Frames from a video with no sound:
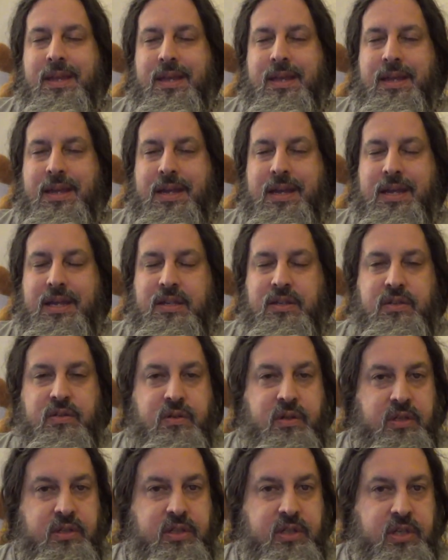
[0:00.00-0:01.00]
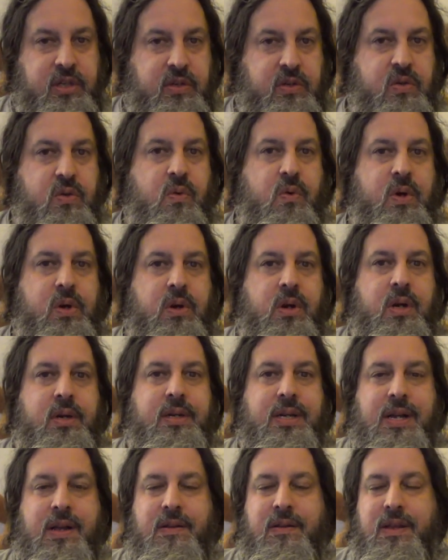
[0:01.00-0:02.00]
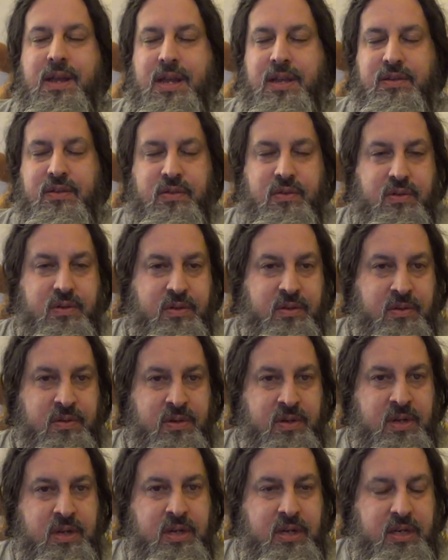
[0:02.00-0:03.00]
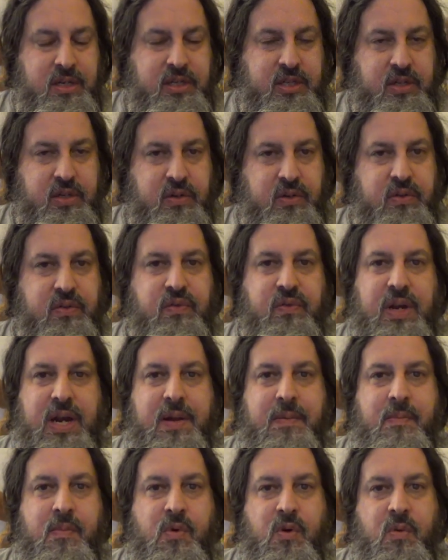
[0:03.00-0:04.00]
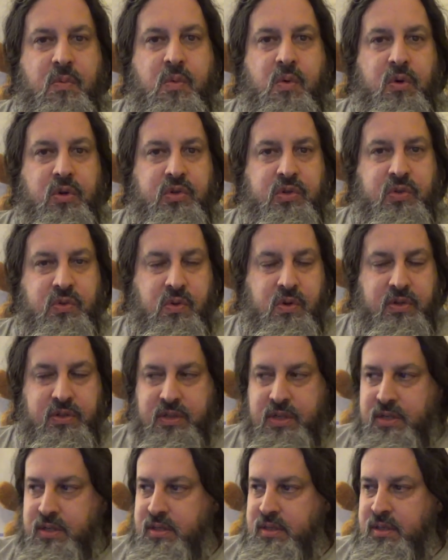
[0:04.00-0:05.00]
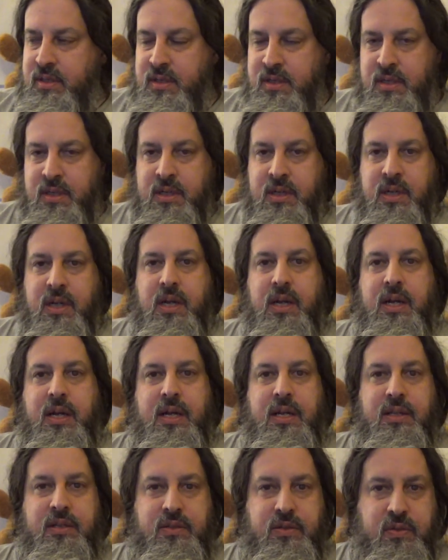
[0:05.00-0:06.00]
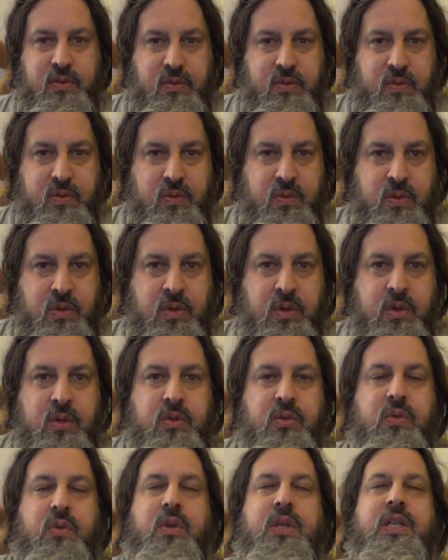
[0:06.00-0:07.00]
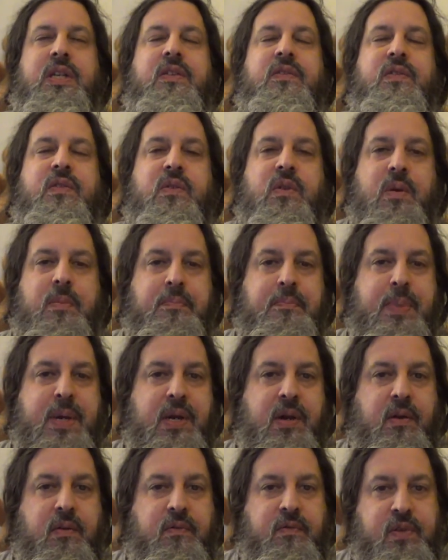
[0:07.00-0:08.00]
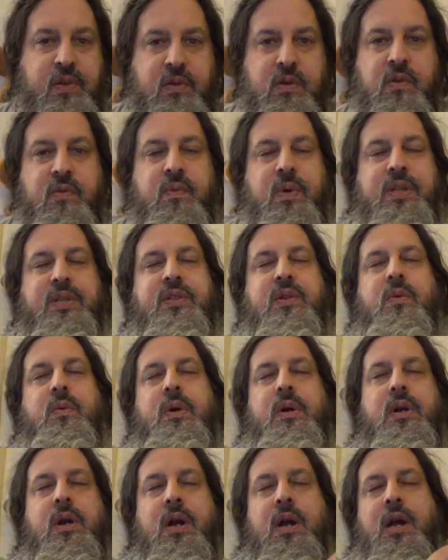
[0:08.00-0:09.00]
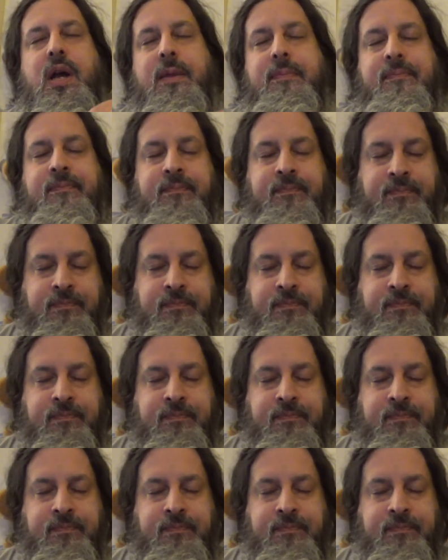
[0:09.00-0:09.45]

as you continue going on down as you continuing to find more and more sources uh, to sort of give you a better view of what's going on.